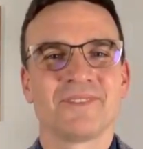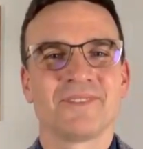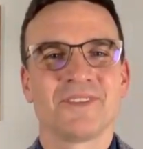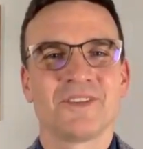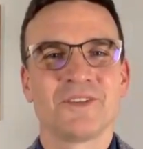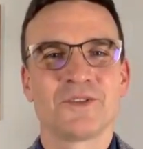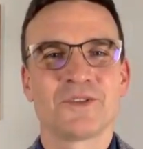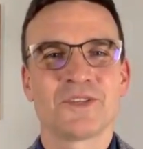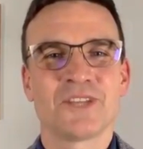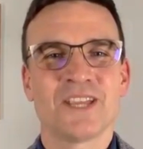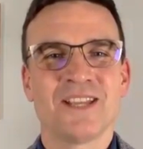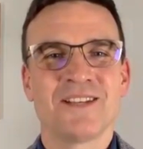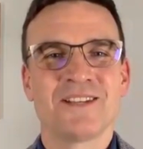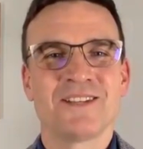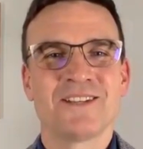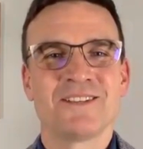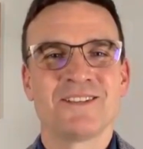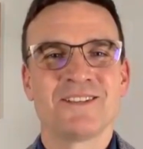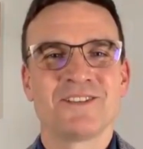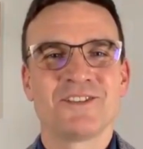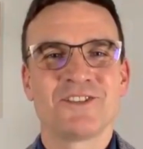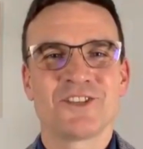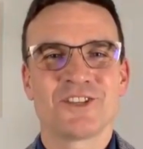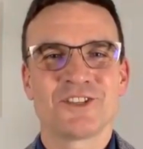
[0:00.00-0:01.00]
You said
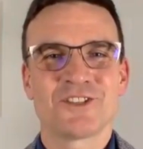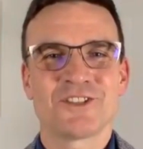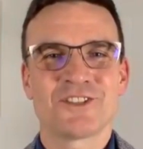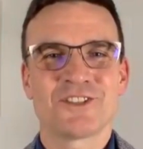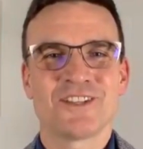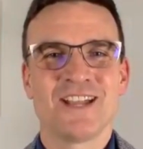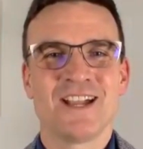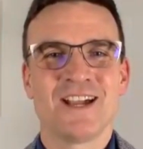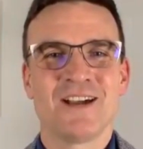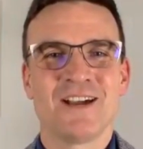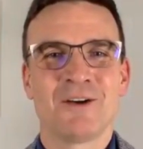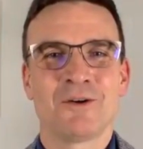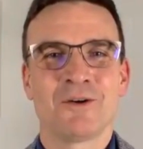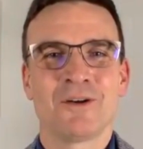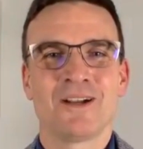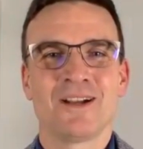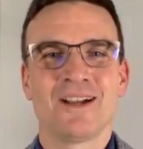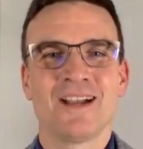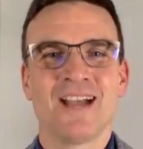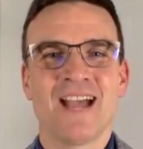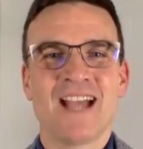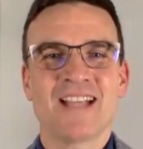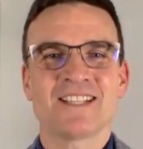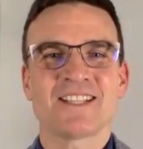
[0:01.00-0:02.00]
just now
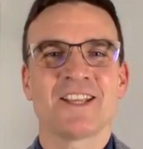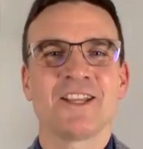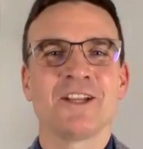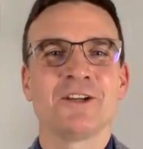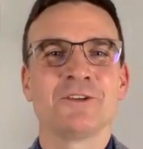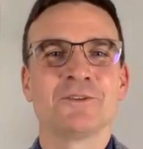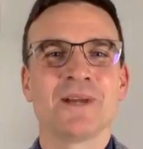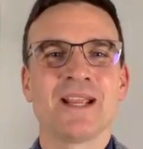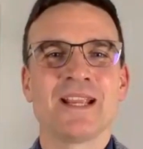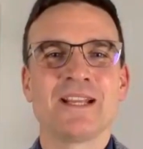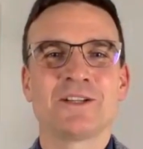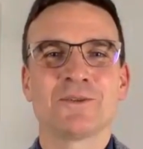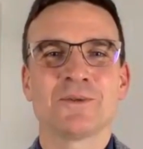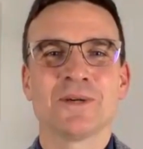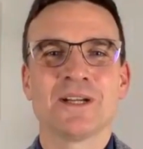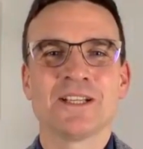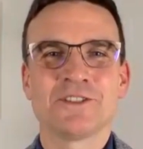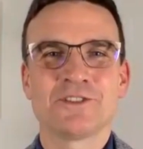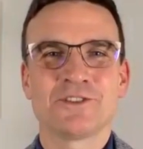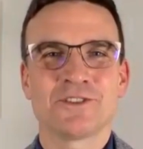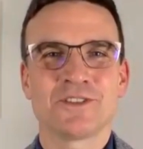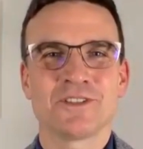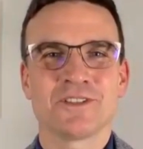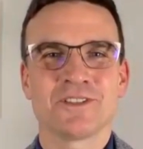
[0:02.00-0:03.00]
asking great
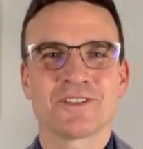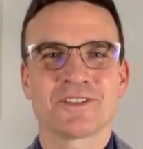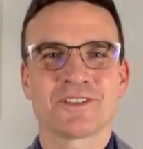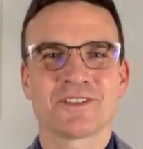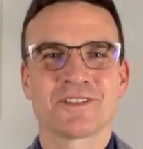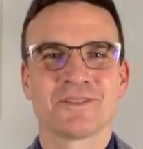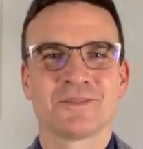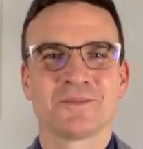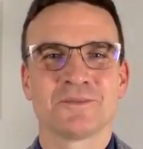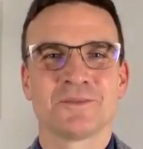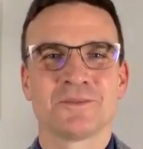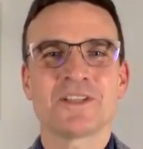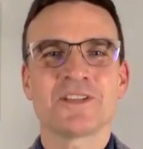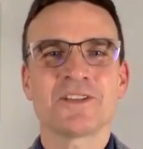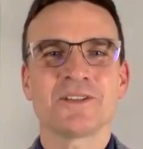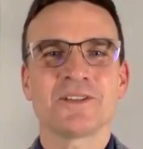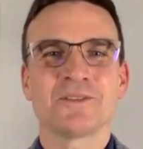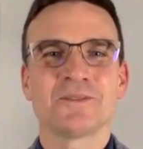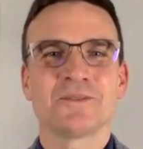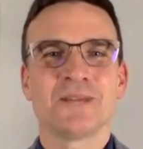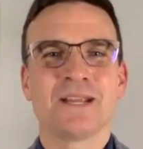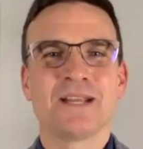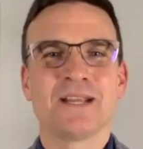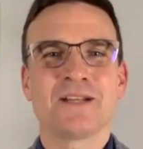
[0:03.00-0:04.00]
questions. What's
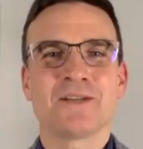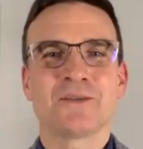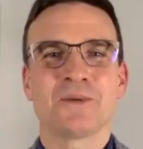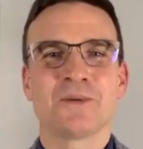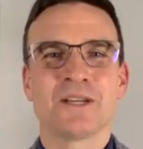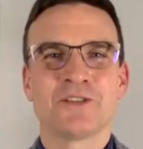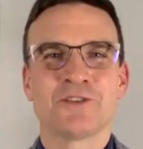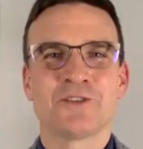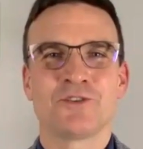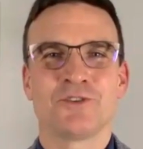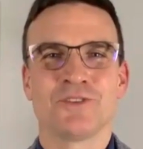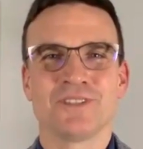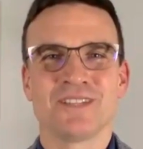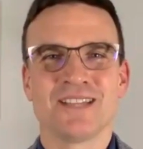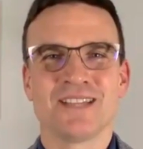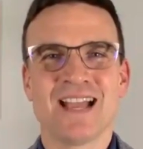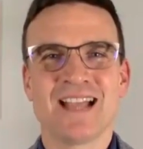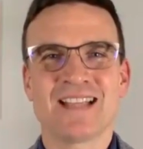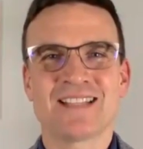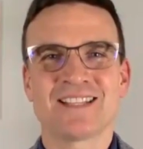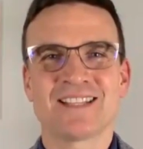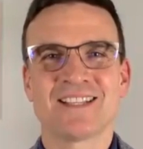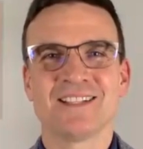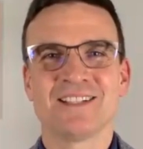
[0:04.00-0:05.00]
a great question to
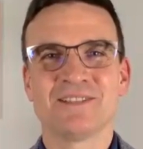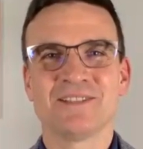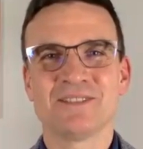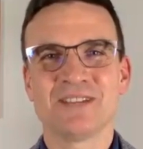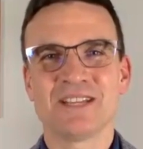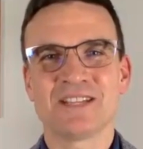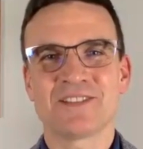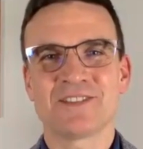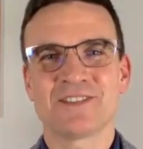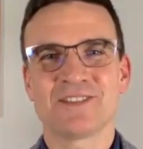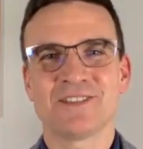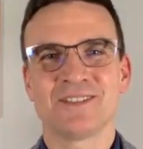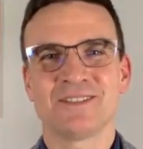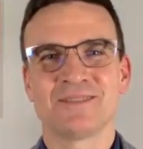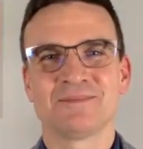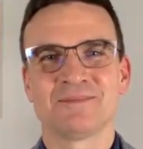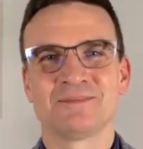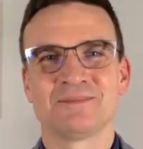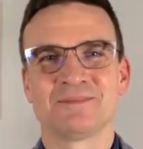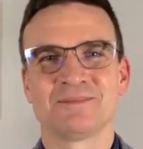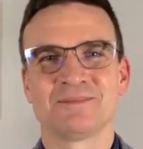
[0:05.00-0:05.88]
ask an investor?